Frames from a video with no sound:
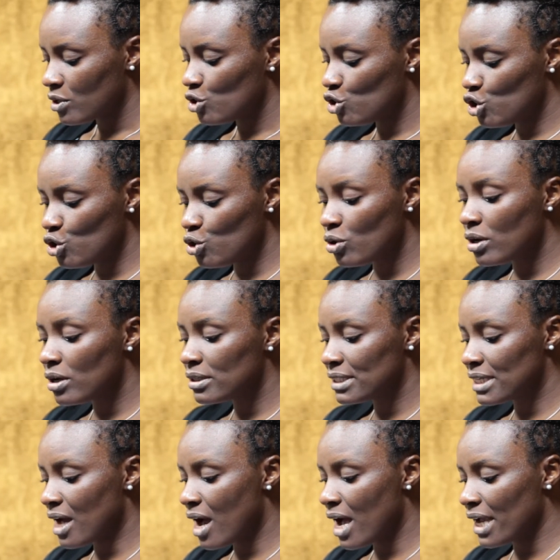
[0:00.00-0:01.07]
Luke
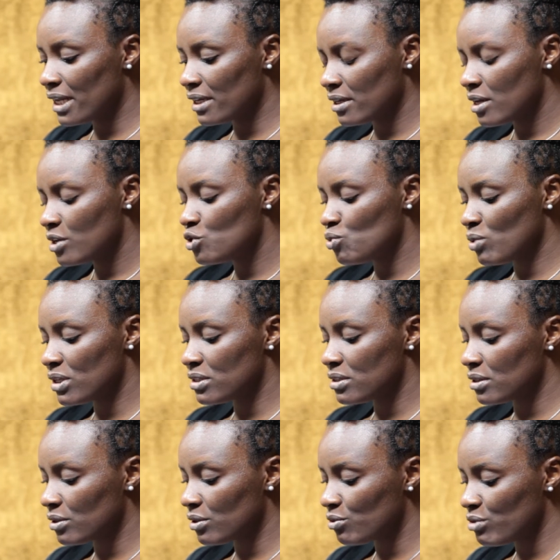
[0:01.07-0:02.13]
9,
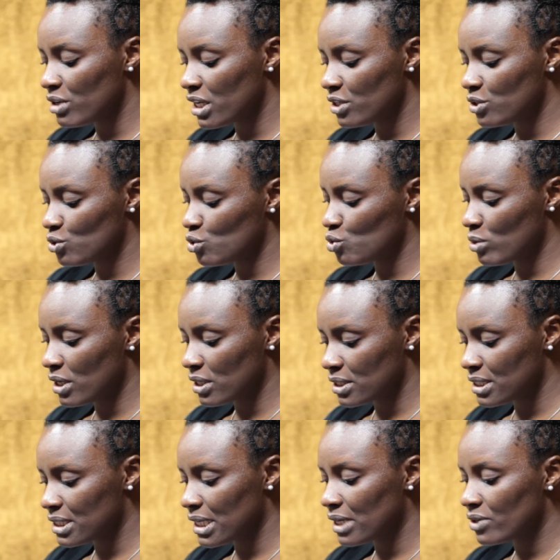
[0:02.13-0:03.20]
23 to
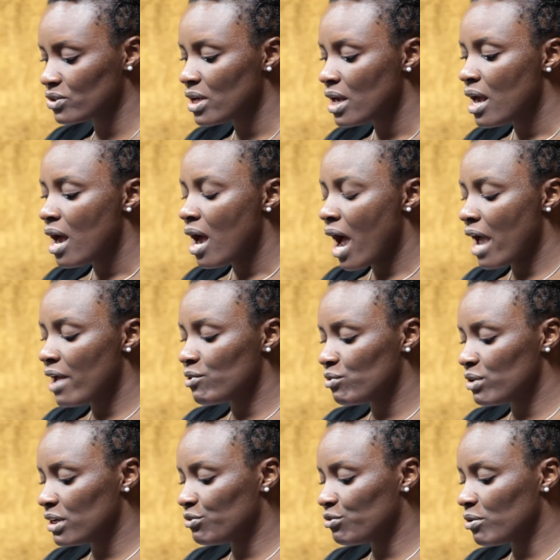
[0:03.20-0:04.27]
26, I
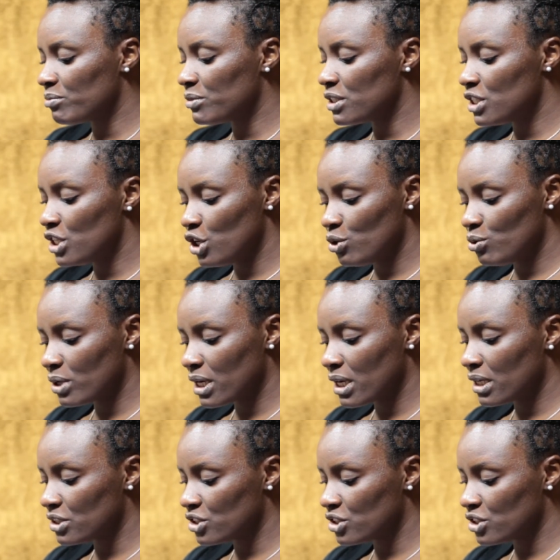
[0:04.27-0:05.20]
read from the New King